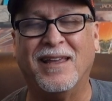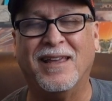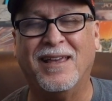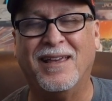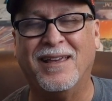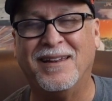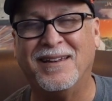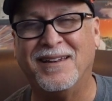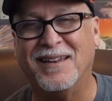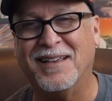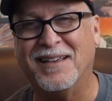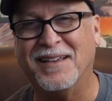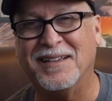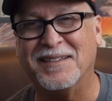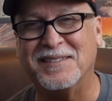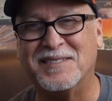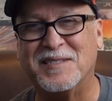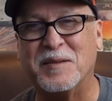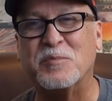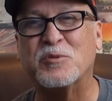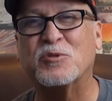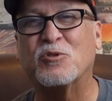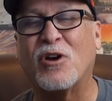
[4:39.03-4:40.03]
and uh,
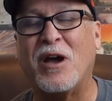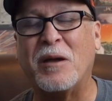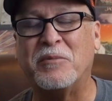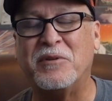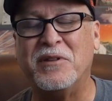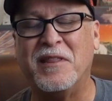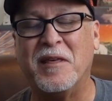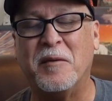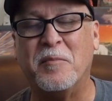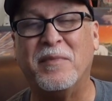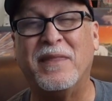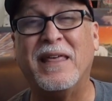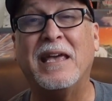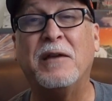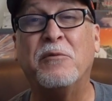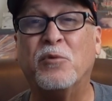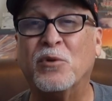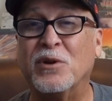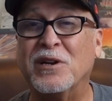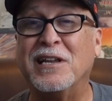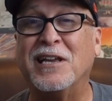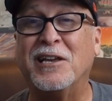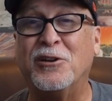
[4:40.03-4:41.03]
subscribe to them. They
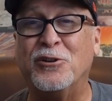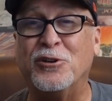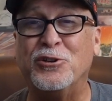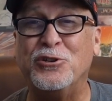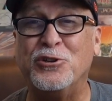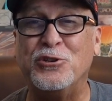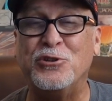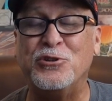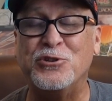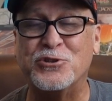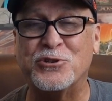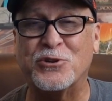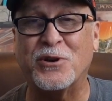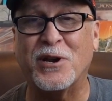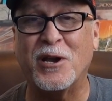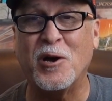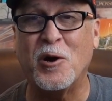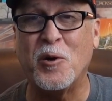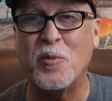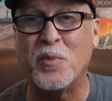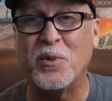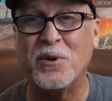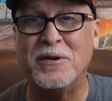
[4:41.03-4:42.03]
really could use your
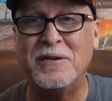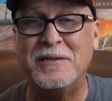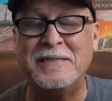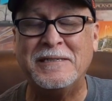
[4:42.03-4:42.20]
help.